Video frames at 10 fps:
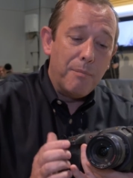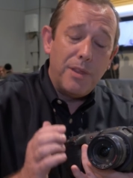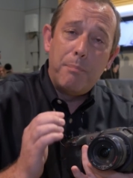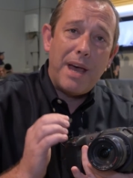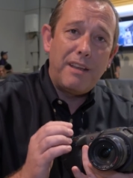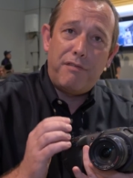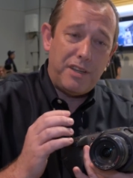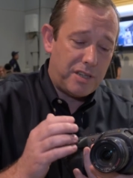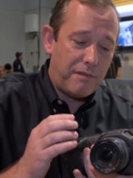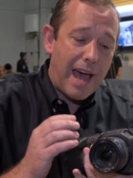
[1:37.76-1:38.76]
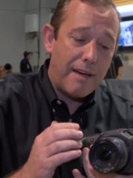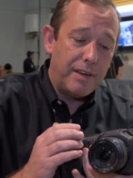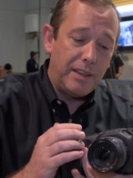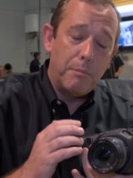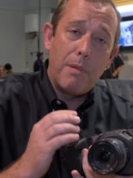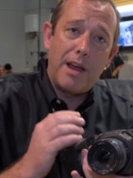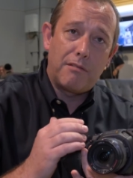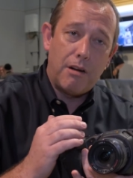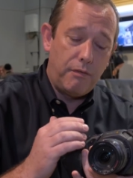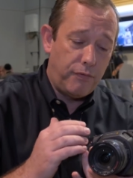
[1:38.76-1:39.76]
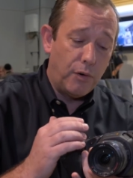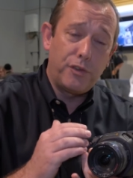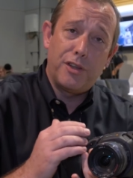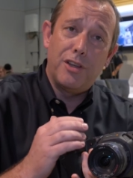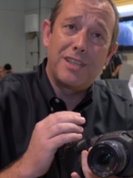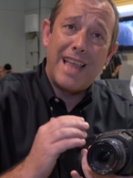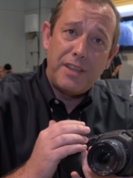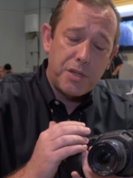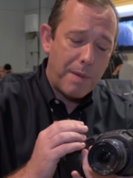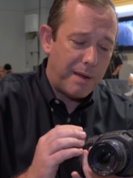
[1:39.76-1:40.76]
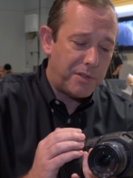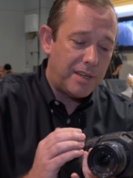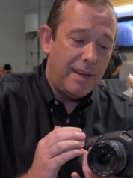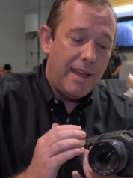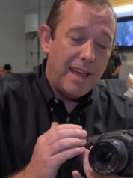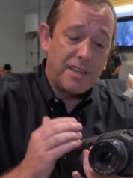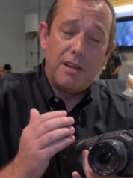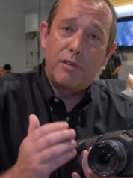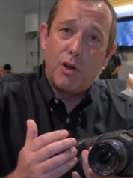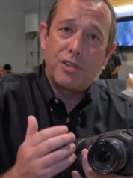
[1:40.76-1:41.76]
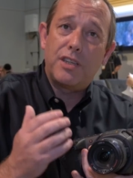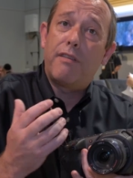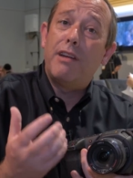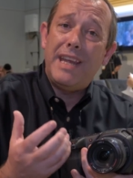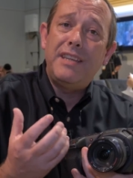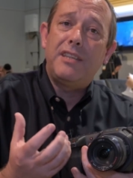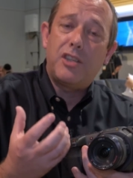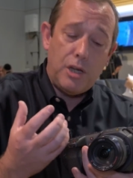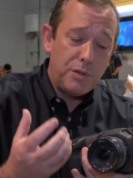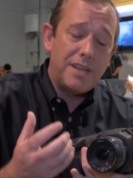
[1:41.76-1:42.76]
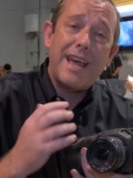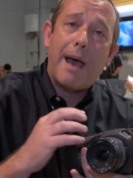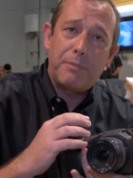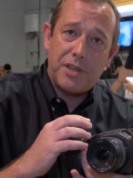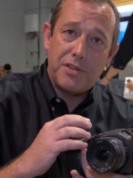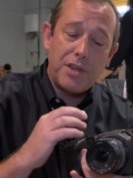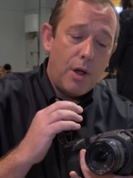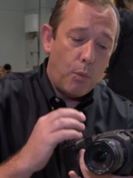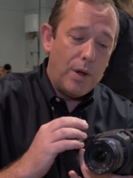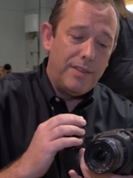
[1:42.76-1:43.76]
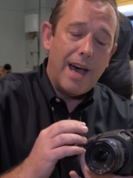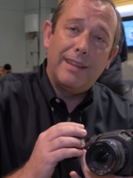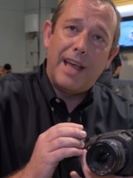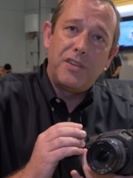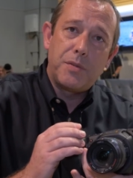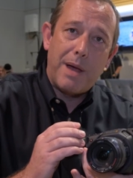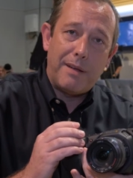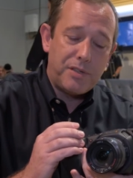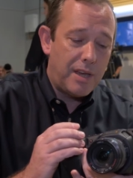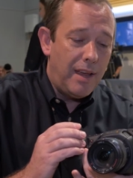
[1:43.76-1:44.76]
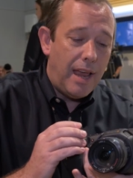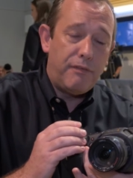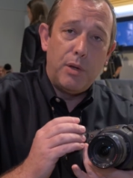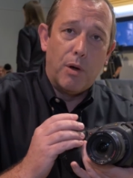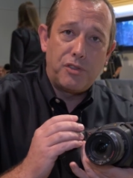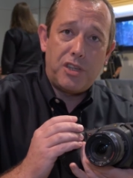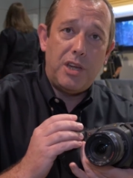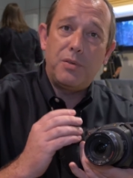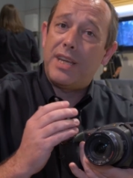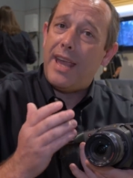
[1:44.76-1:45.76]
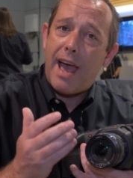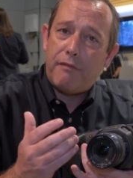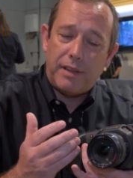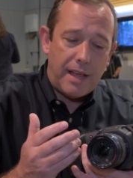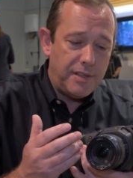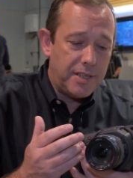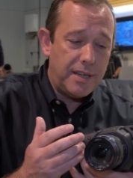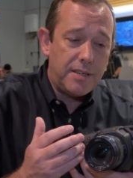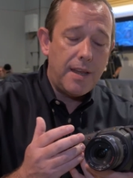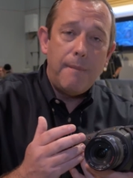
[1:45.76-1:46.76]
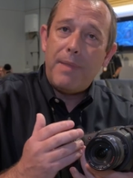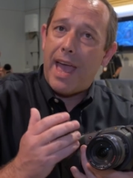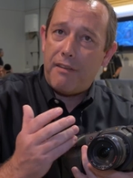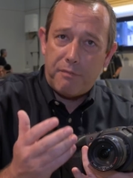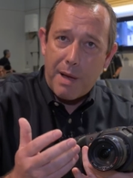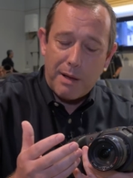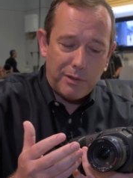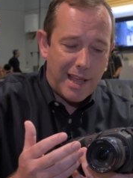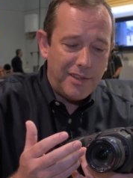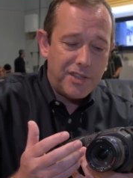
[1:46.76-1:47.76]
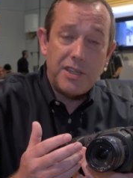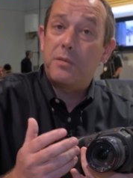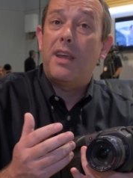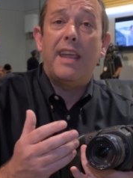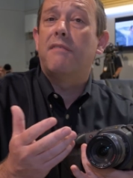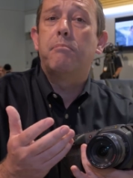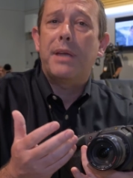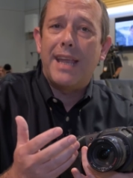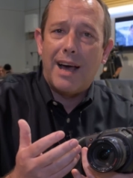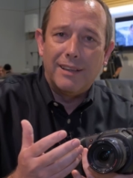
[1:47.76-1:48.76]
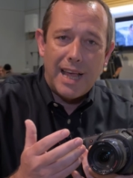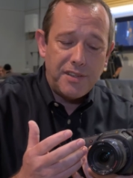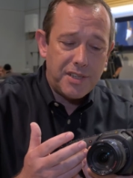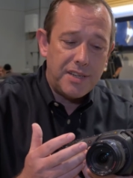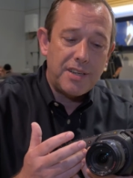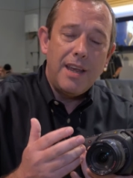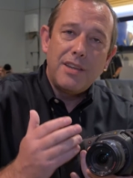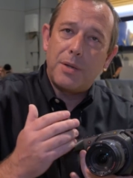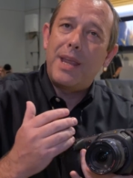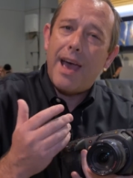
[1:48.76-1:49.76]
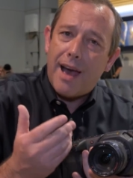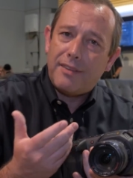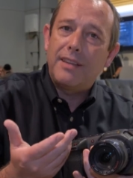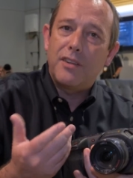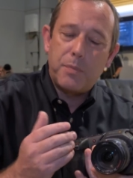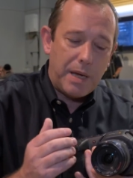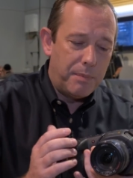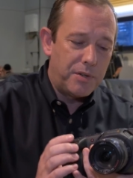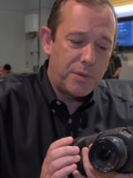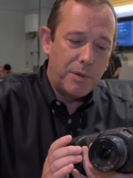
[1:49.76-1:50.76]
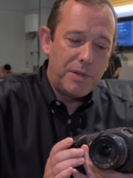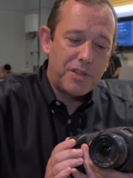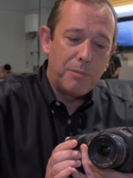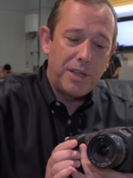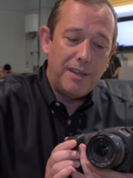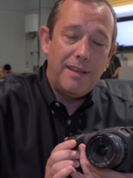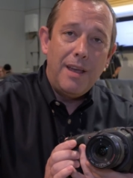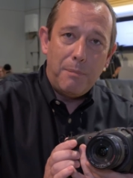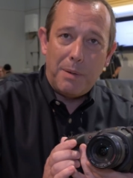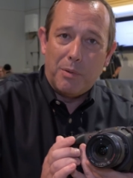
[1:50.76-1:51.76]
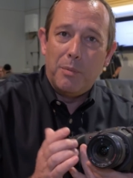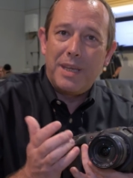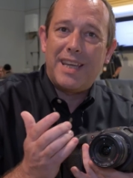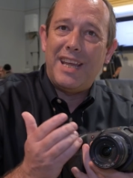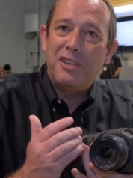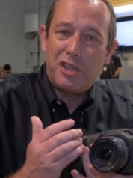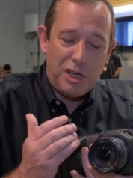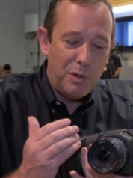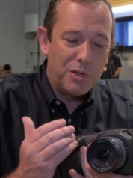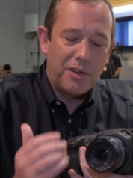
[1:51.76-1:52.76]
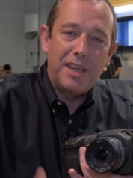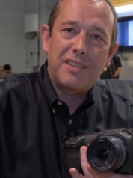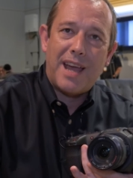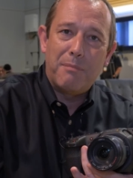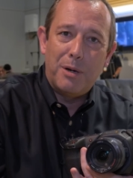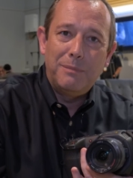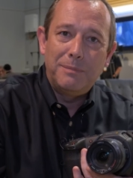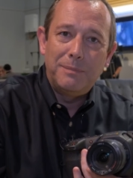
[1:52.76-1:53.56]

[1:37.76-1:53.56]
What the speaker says: The benefits of having the micro 4/3 lens mount is that, of course, it's very easy to use adapters with that lens mount if you want to use EF lenses, F-mount lenses, even PL lenses. So yeah, I think the Speedbooster will be something that people will be keen to use on this camera.